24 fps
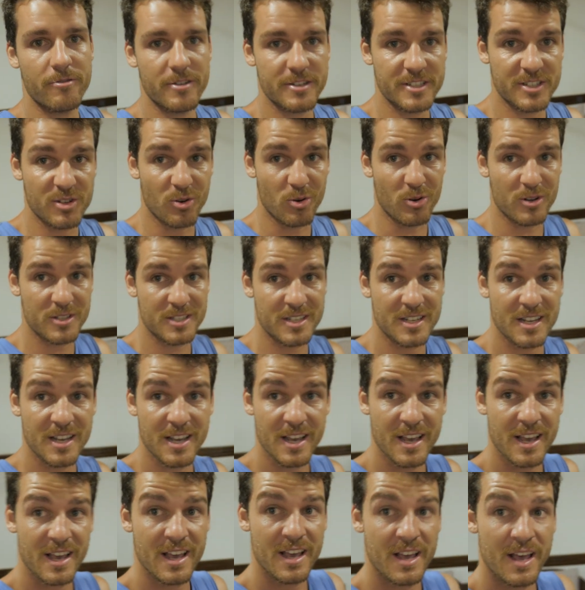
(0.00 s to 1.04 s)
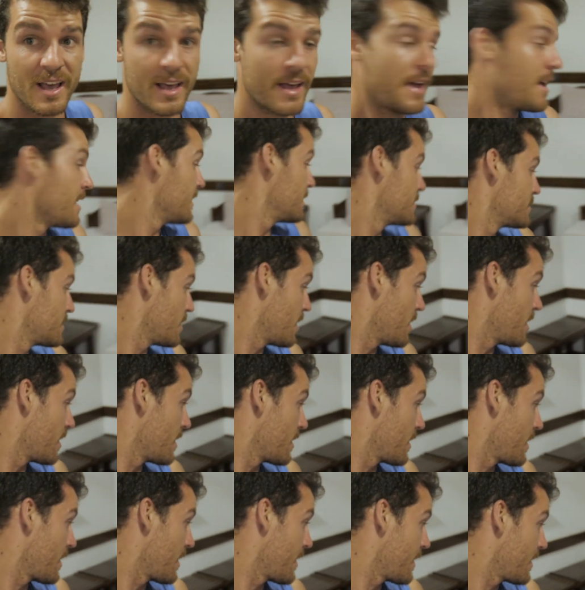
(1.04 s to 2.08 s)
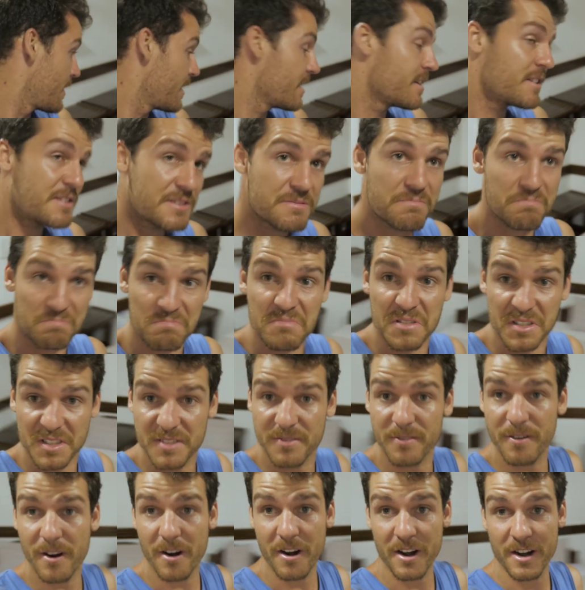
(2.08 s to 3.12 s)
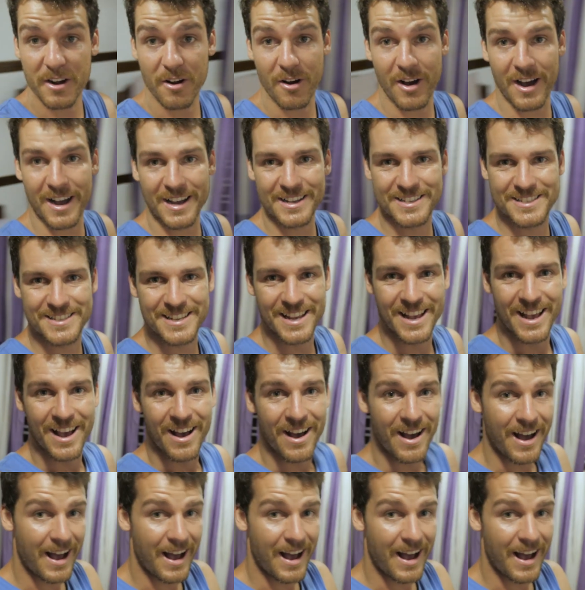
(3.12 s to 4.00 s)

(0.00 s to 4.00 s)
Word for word: Resort. So it's it's very nice.